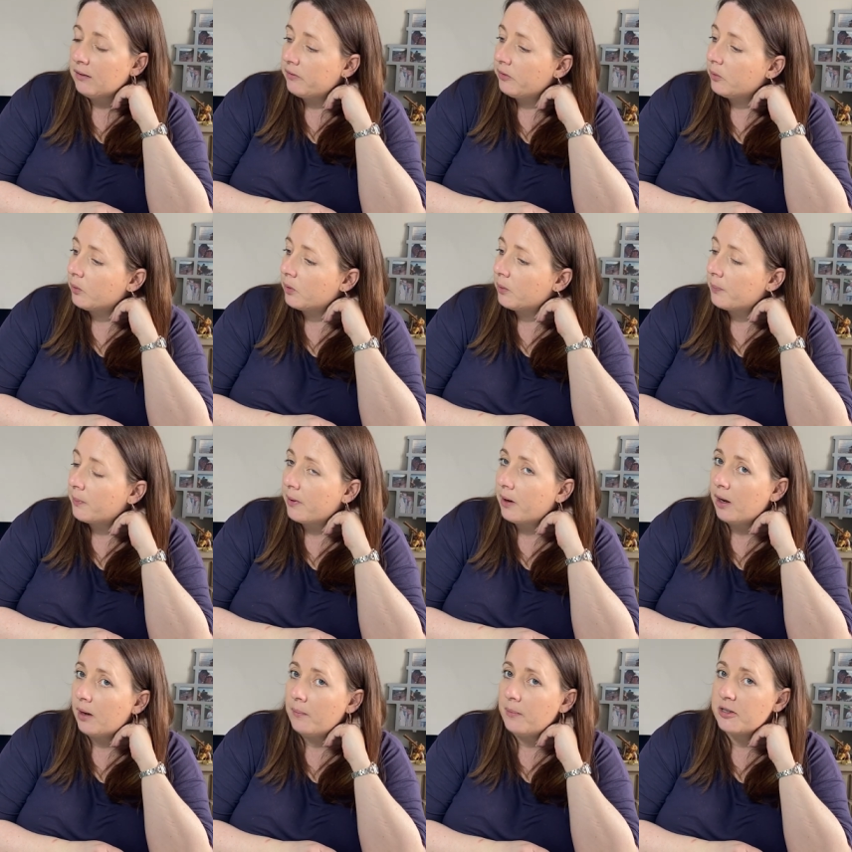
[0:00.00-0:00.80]
if you want to
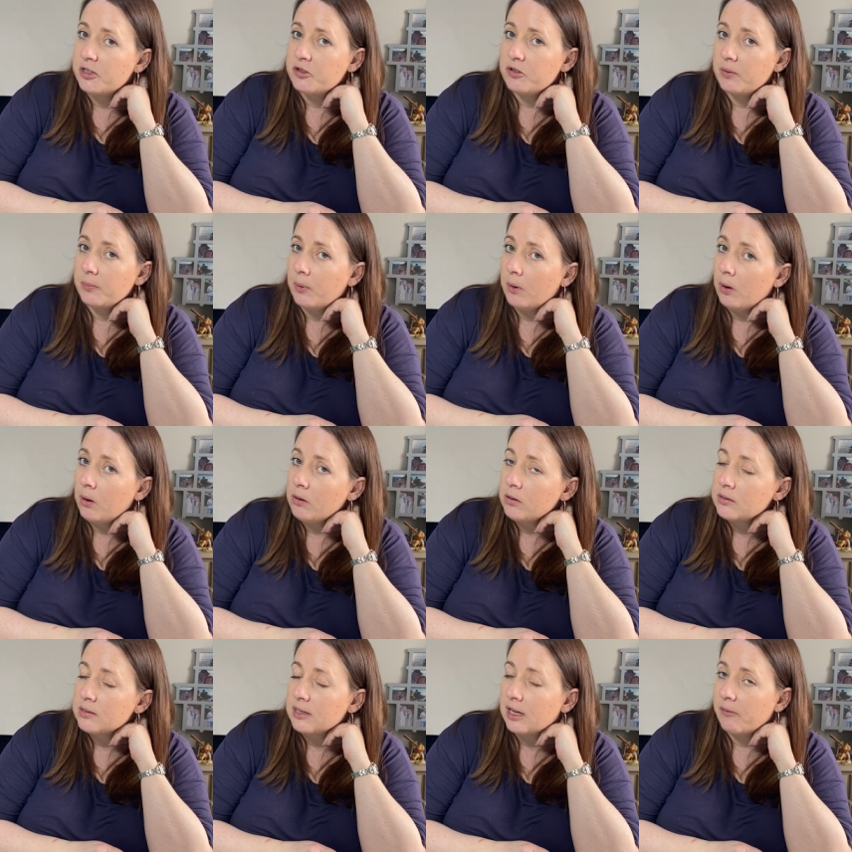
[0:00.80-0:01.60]
buy a mystery
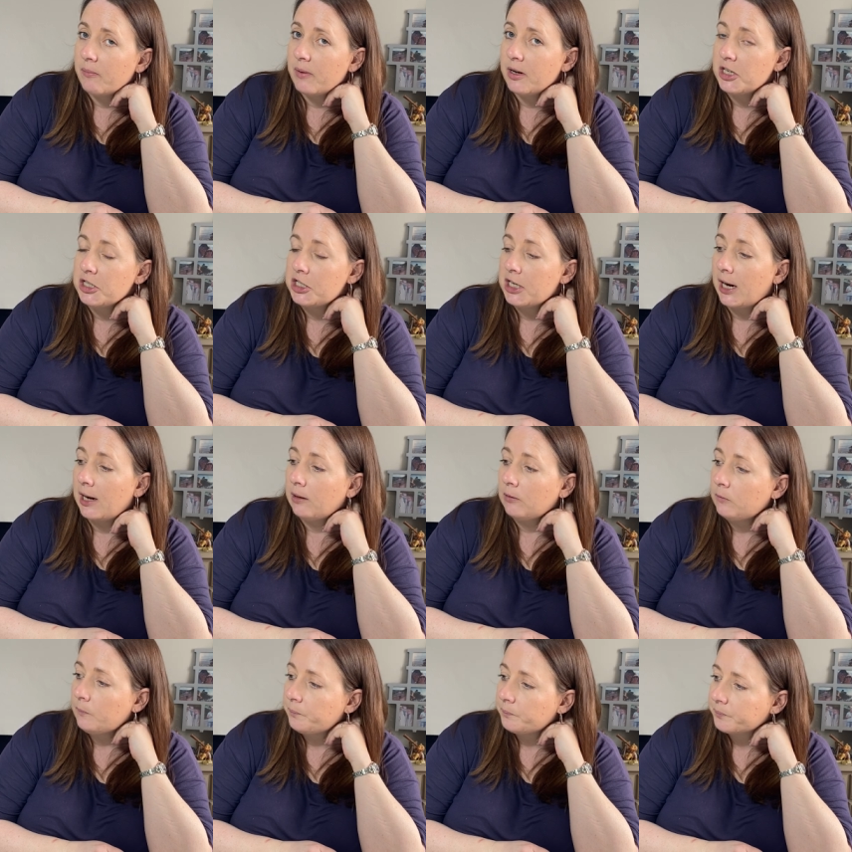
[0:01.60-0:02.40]
box, give me a
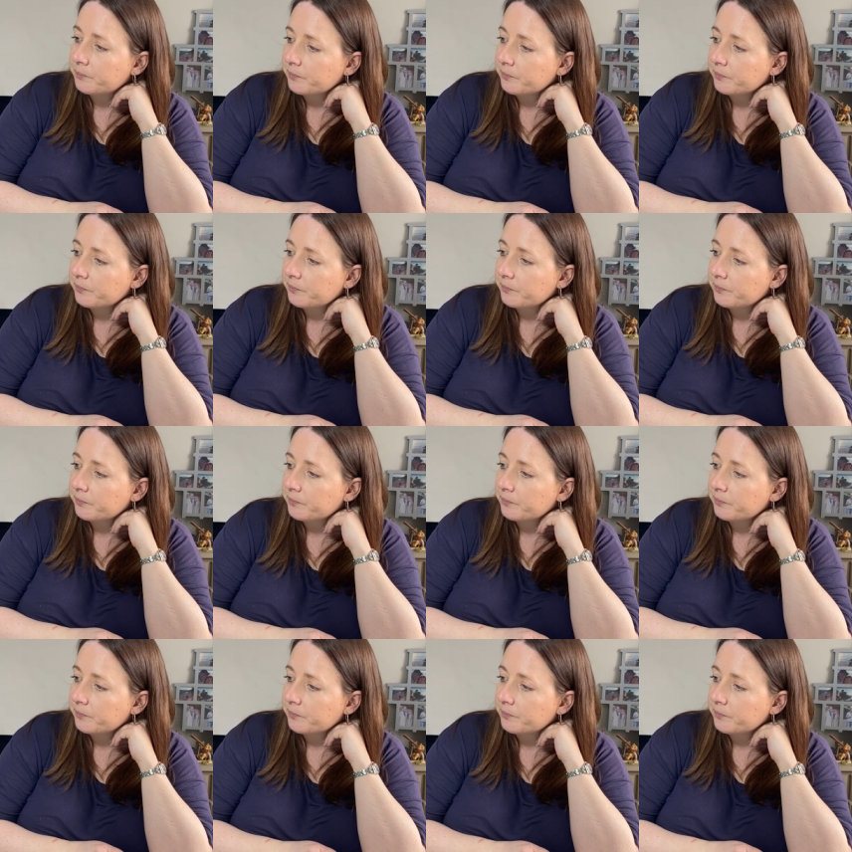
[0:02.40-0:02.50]
shout